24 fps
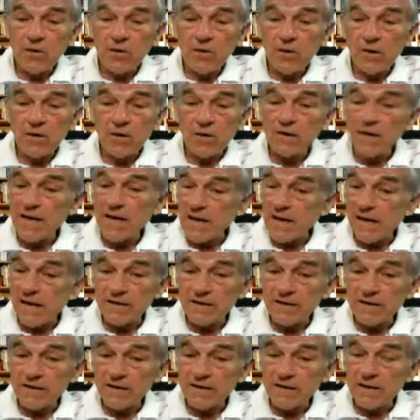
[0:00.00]
we only
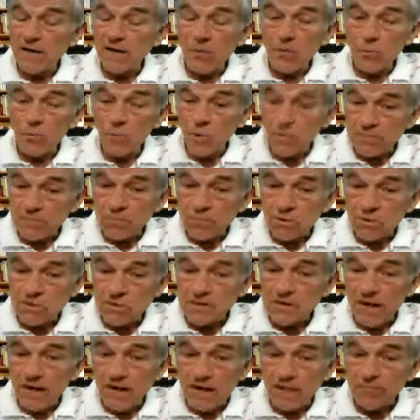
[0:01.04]
had uh, one
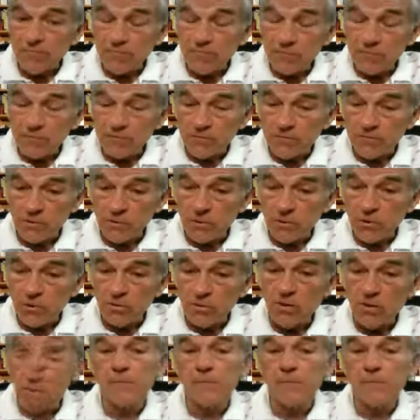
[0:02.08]
person die from the flu,